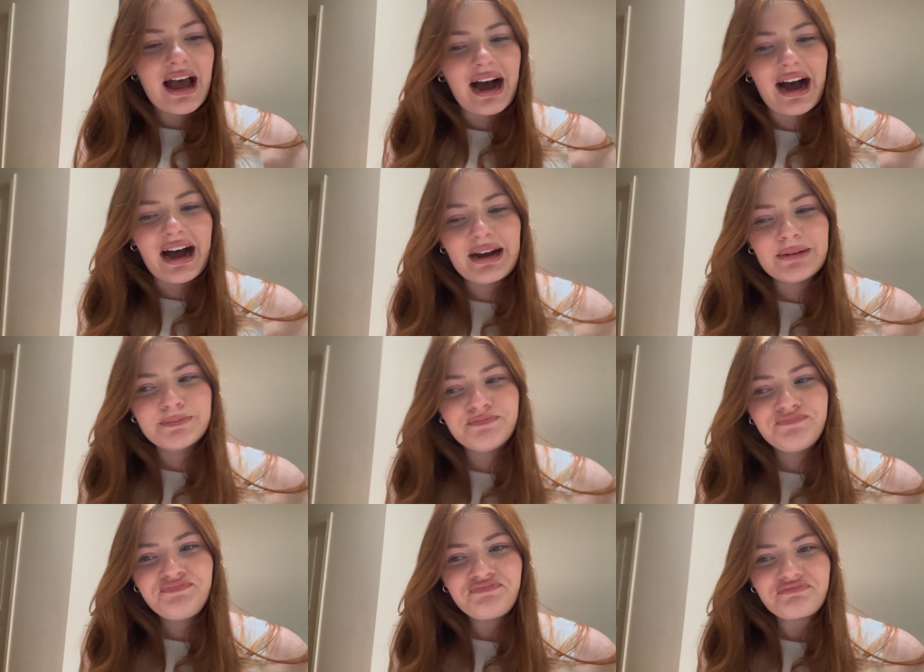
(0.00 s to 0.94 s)

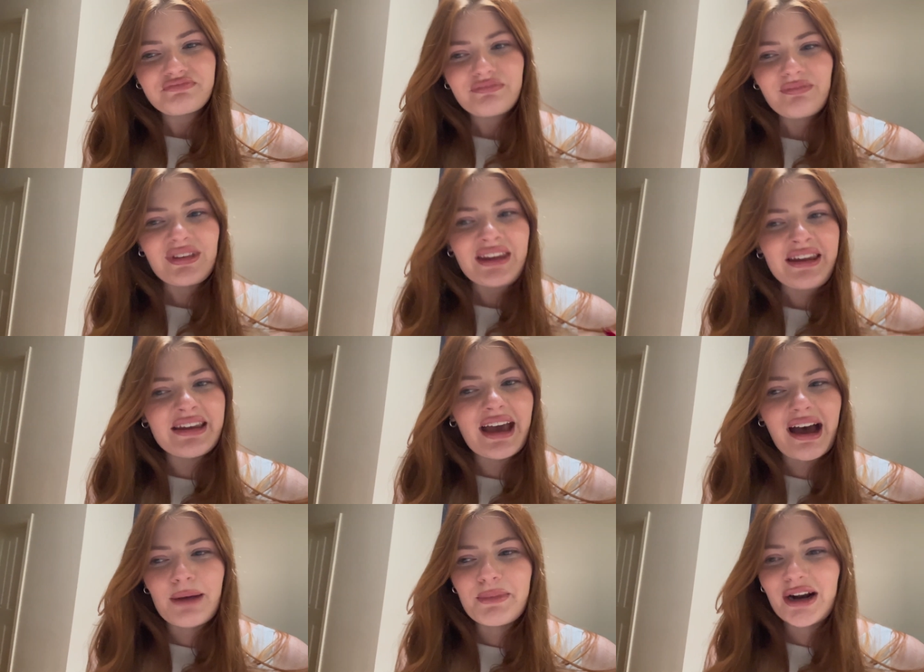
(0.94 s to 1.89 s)
Um,
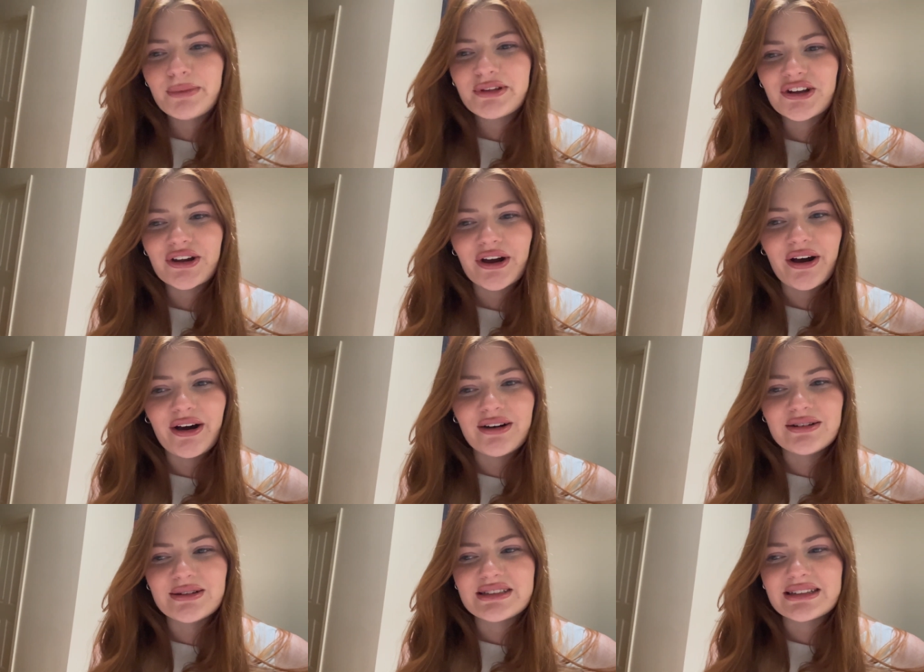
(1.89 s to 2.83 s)
yeah, I met up with the
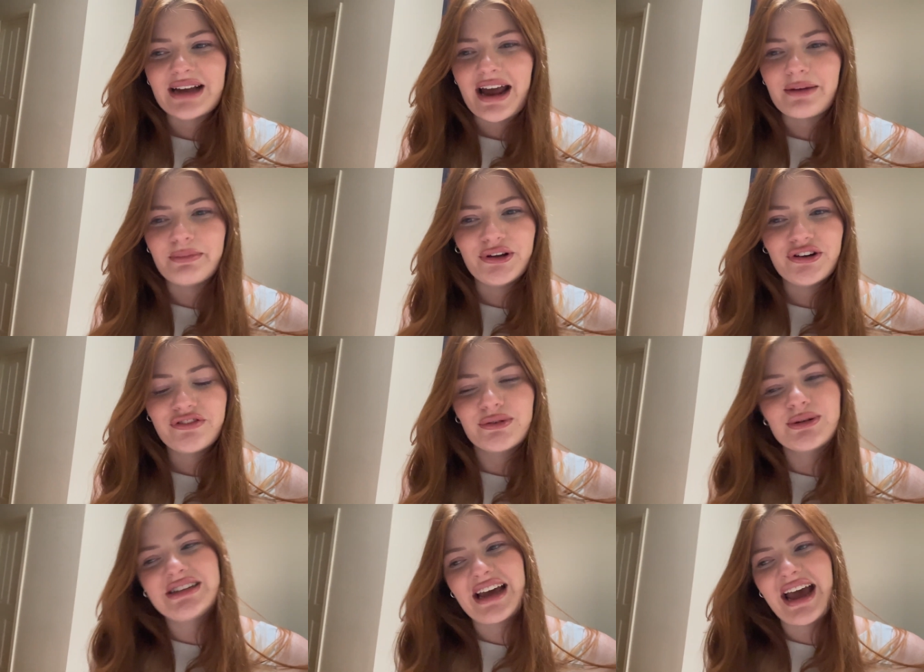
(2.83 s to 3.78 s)
girls, had a
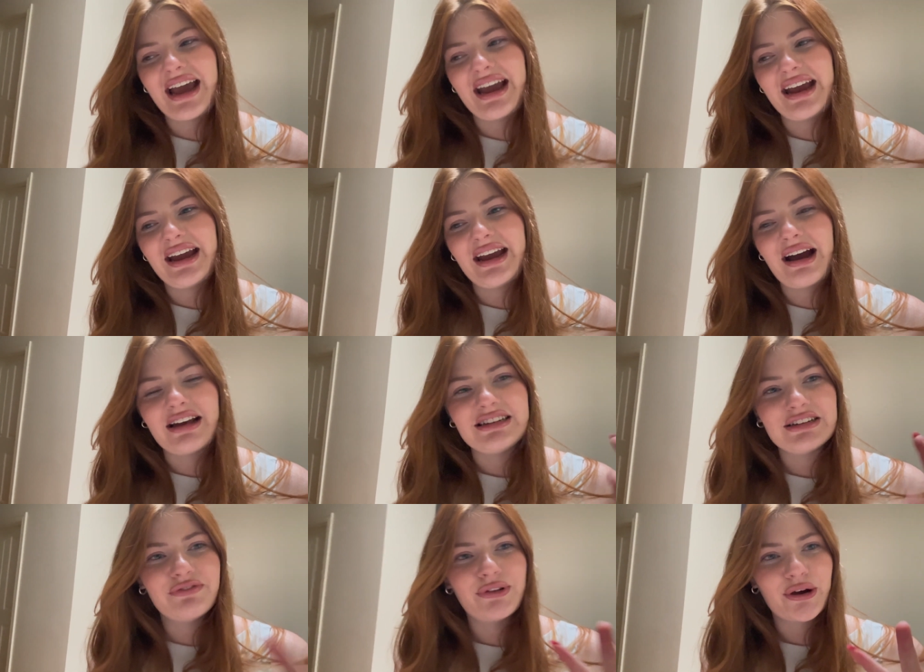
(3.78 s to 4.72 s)
beautiful day. I
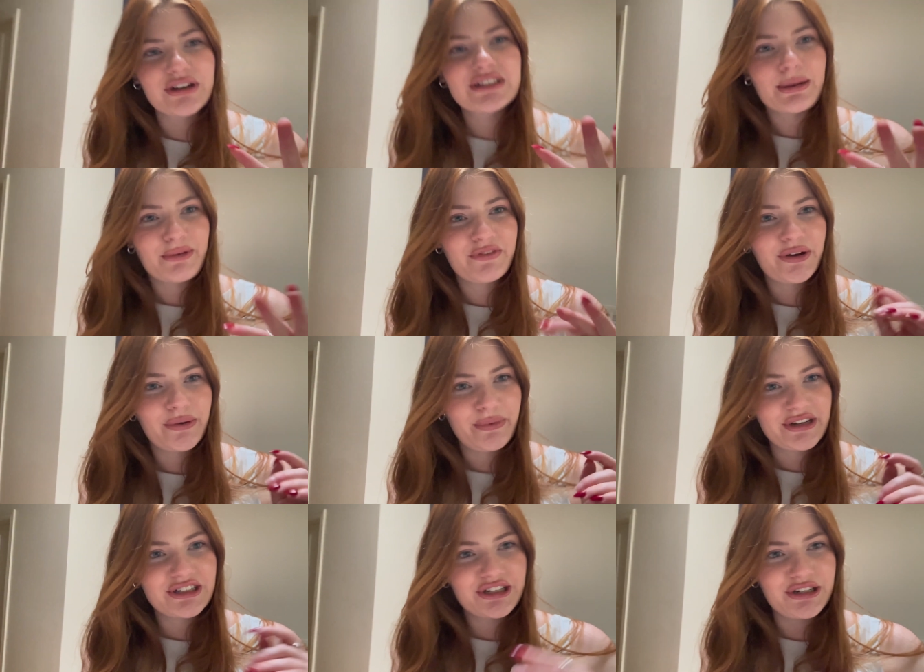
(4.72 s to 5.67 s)
did vlog some of it,
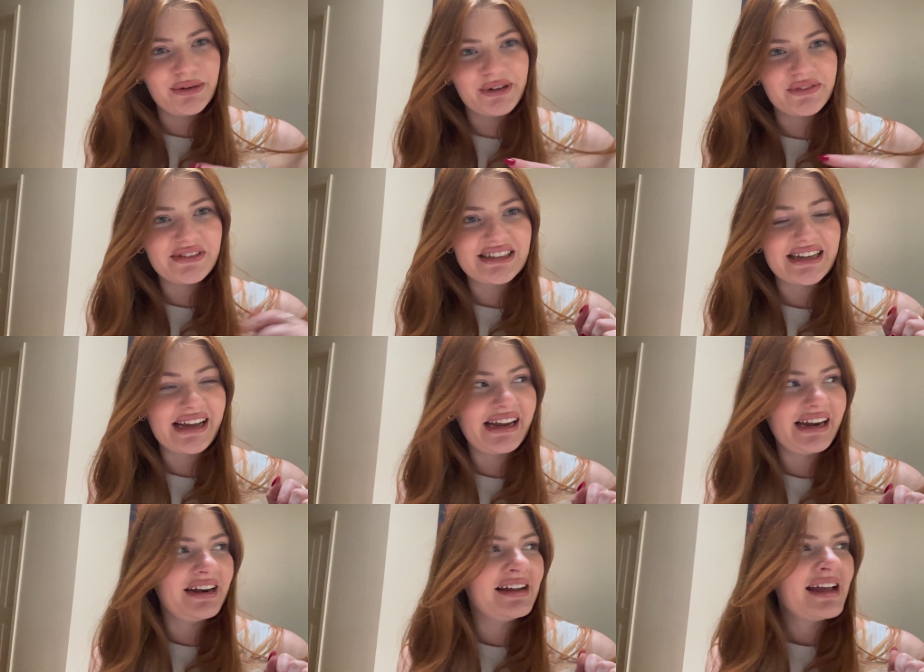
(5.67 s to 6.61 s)
which you would have
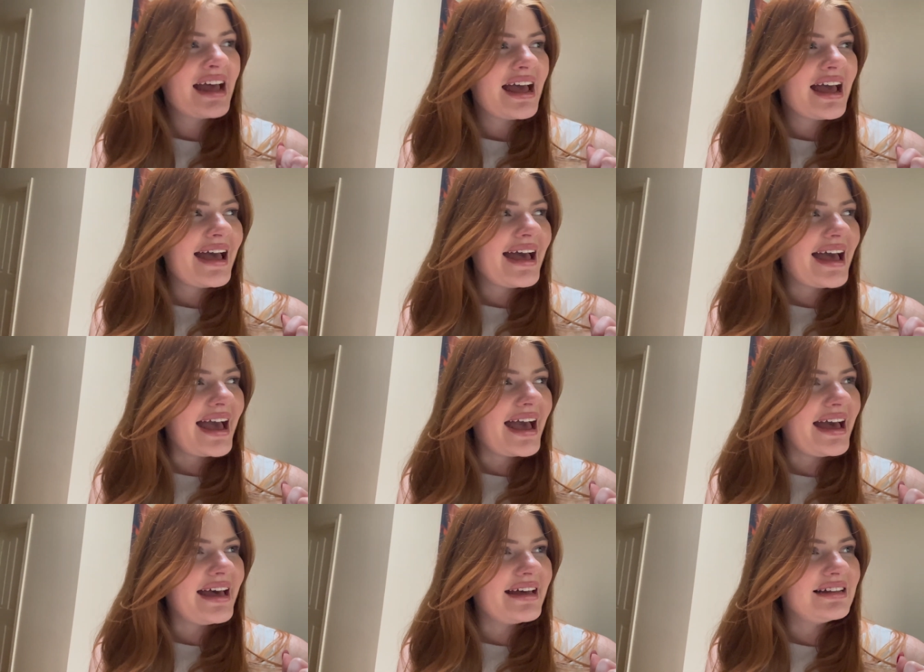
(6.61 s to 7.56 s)
seen.
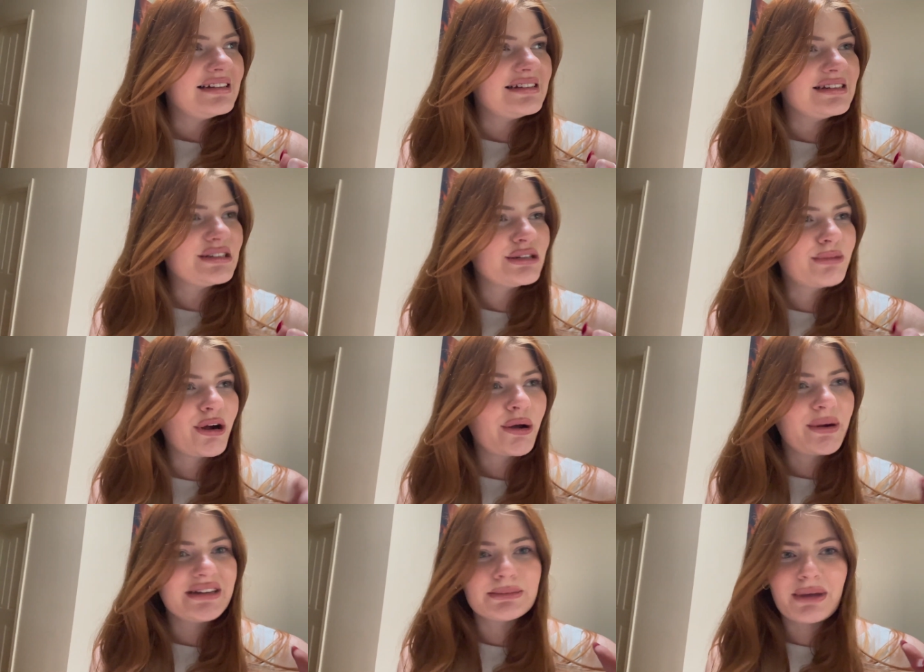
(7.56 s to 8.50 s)
And
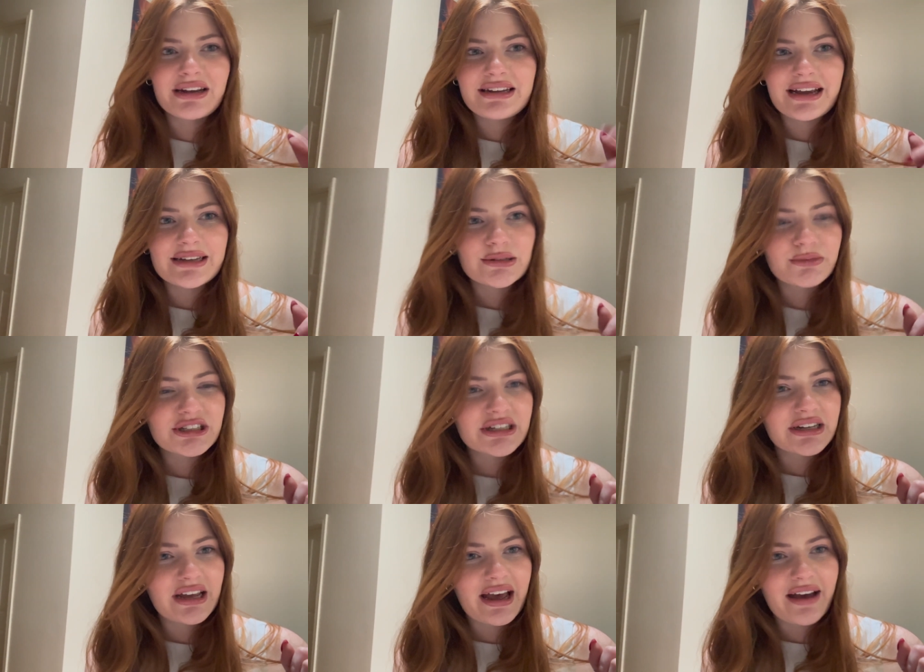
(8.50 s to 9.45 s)
tomorrow is Monday, so I'm just
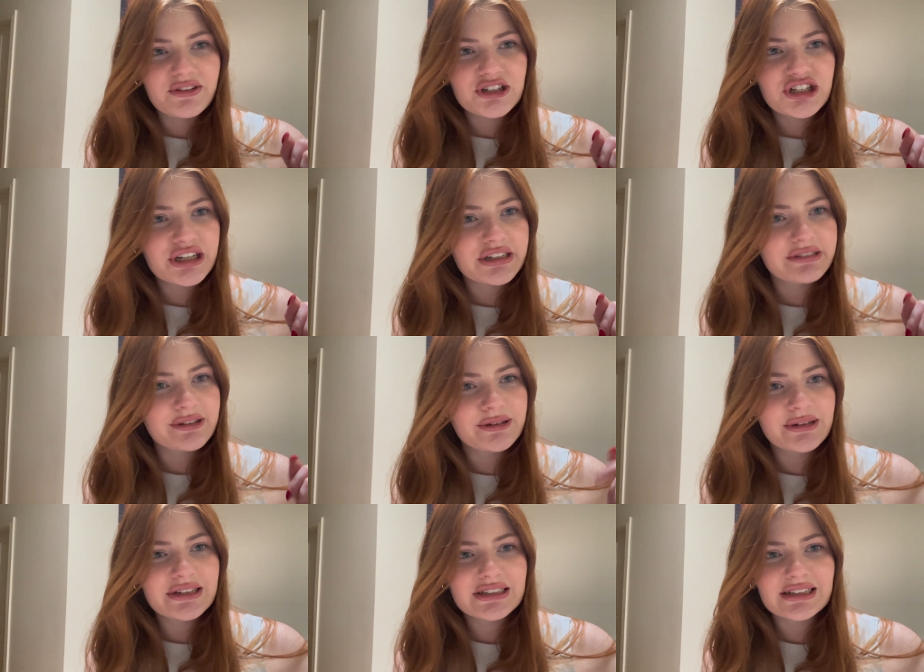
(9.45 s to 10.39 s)
gonna have a
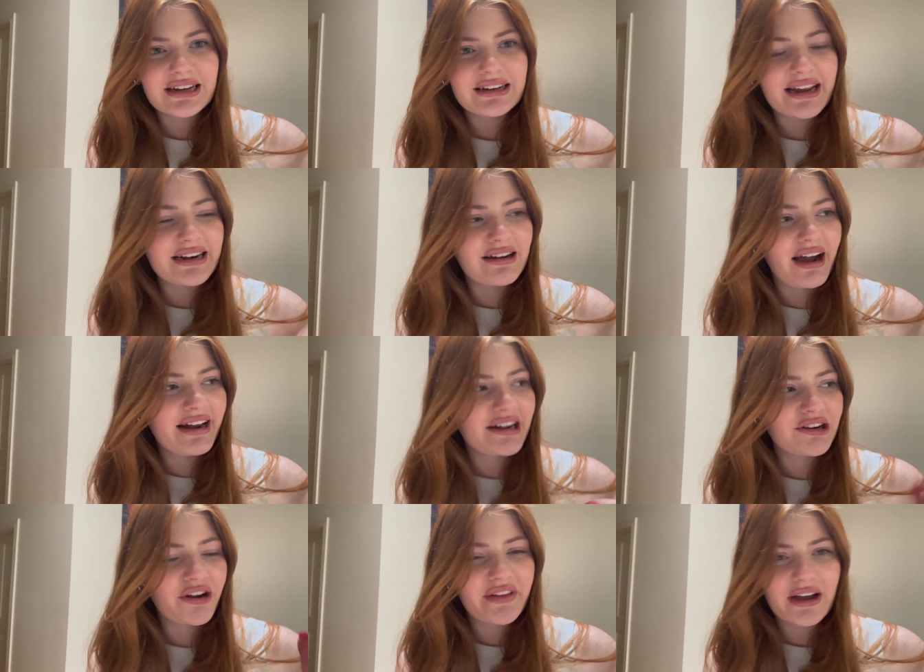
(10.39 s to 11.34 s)
chill Sunday night. I
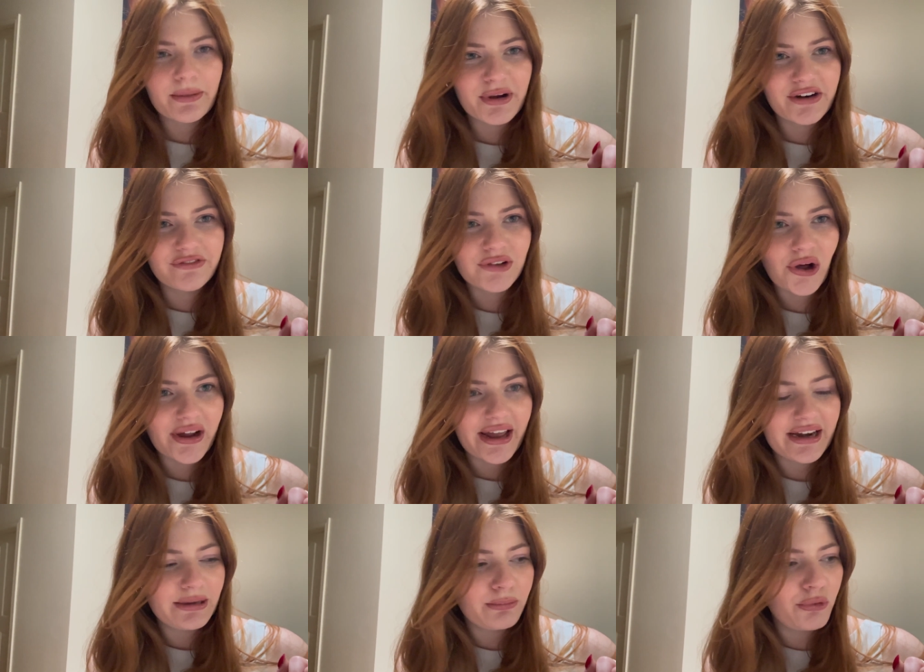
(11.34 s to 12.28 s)
don't think I'm gonna vlog
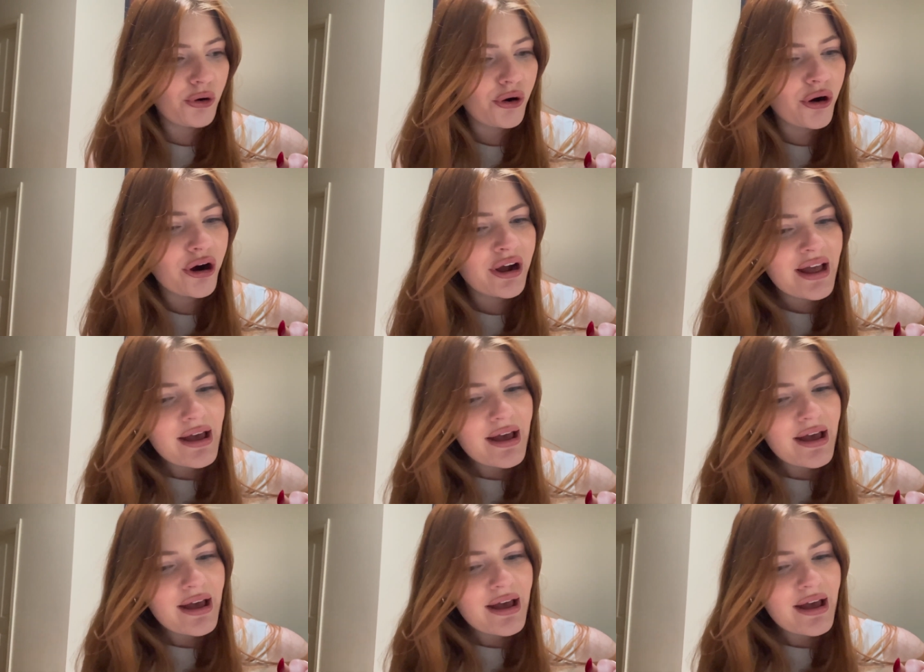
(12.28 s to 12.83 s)
anymore.